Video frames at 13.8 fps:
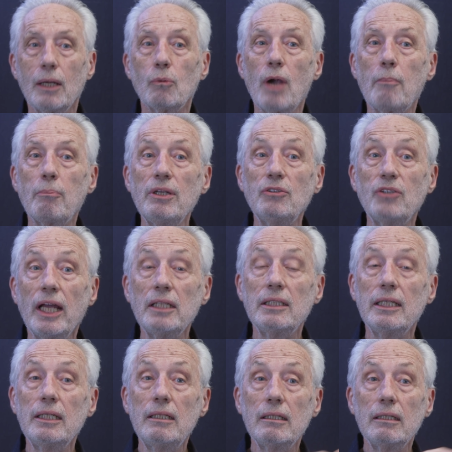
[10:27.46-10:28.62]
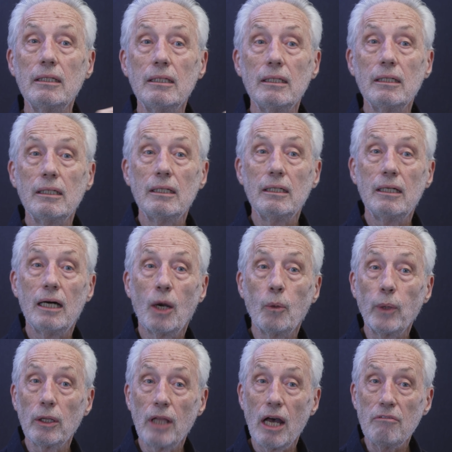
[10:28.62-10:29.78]
represented a
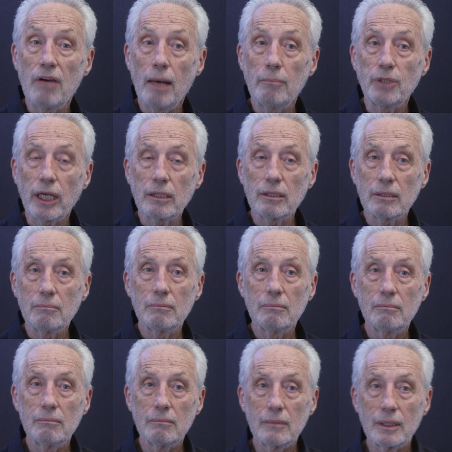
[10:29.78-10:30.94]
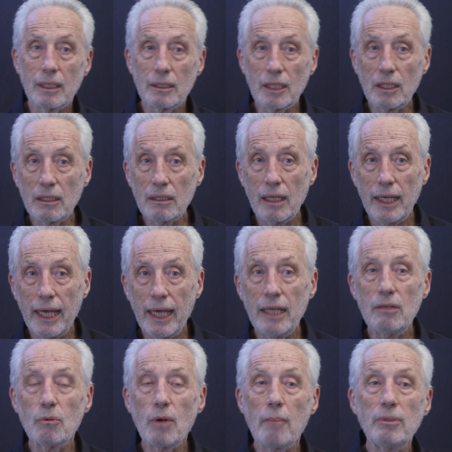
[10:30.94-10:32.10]
real life object. The little
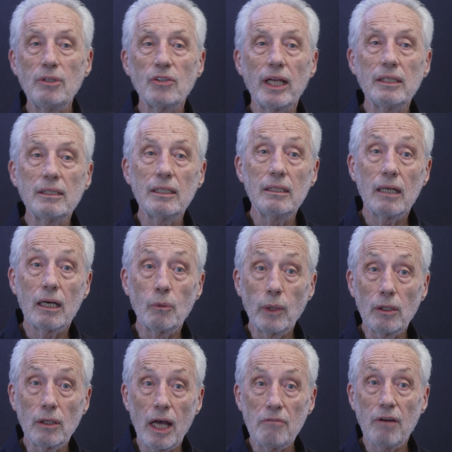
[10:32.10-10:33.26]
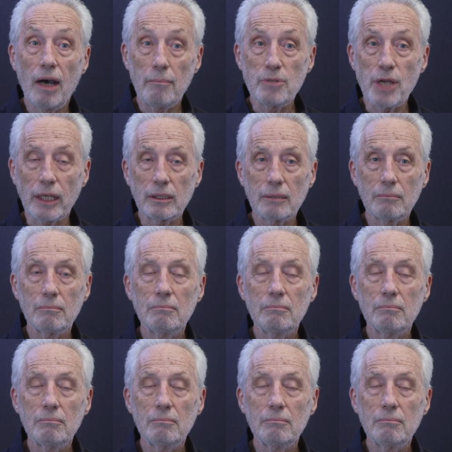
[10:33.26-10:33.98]
head represented a real life object.